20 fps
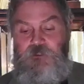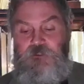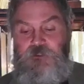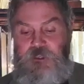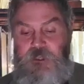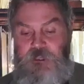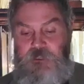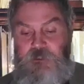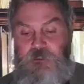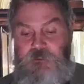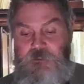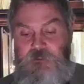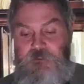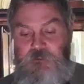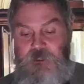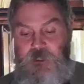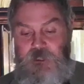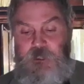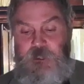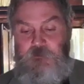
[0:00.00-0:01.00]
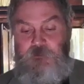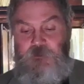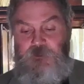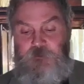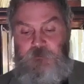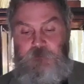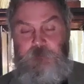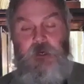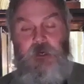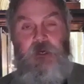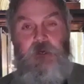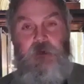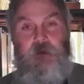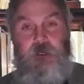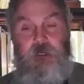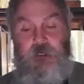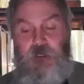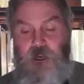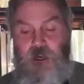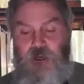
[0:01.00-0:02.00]
It was our sickness that he
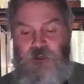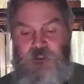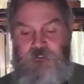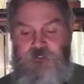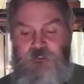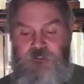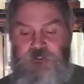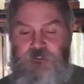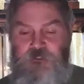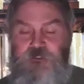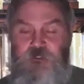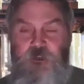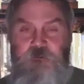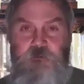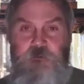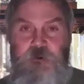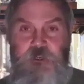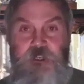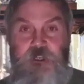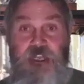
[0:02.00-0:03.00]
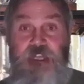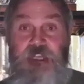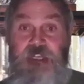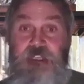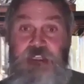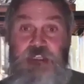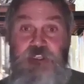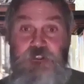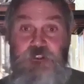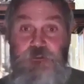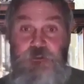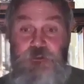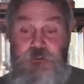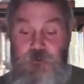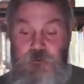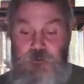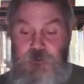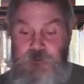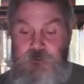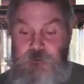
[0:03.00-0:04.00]
was bearing, our suffering
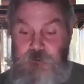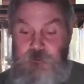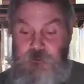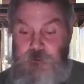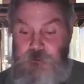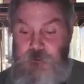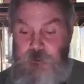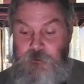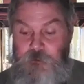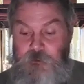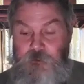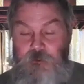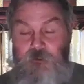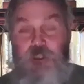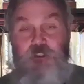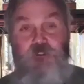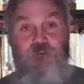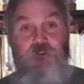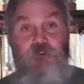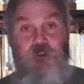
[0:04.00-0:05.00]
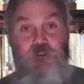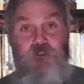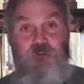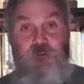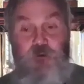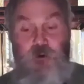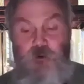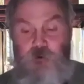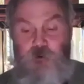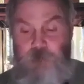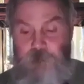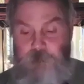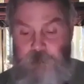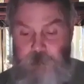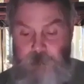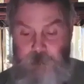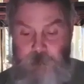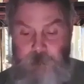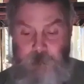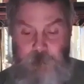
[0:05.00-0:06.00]
he endured. That's
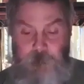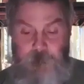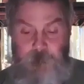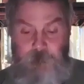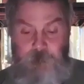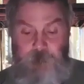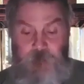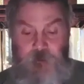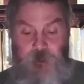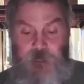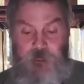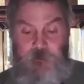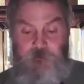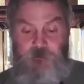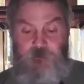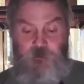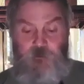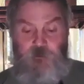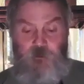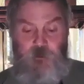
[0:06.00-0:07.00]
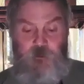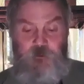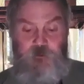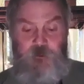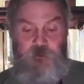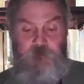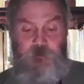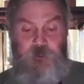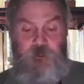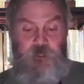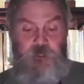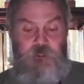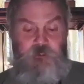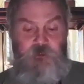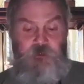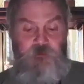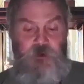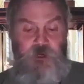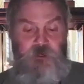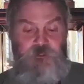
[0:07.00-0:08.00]
verse 4. He was
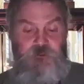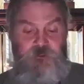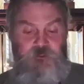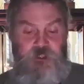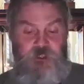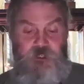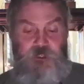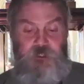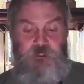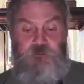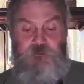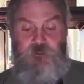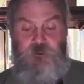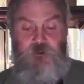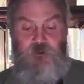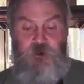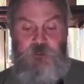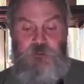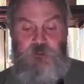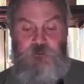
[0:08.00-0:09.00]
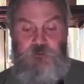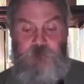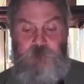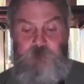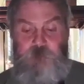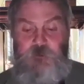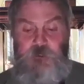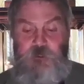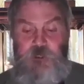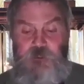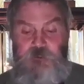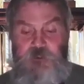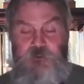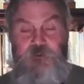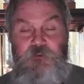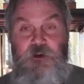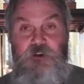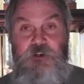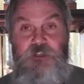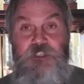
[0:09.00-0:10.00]
wounded because of our sins, crushed
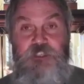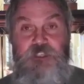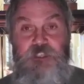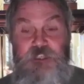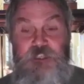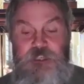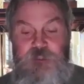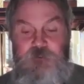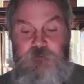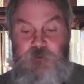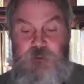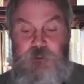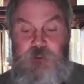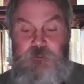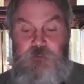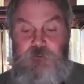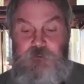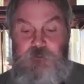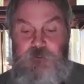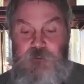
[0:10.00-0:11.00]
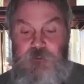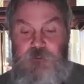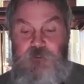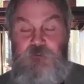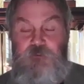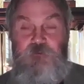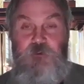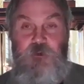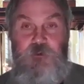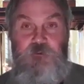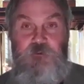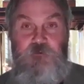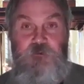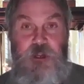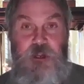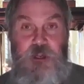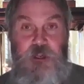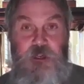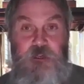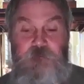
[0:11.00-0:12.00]
because of our iniquities.
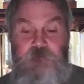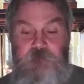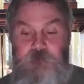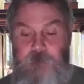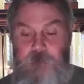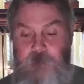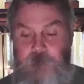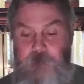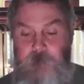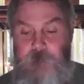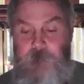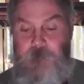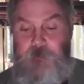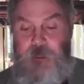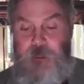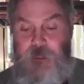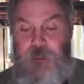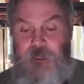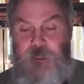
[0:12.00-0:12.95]
That's verse 5.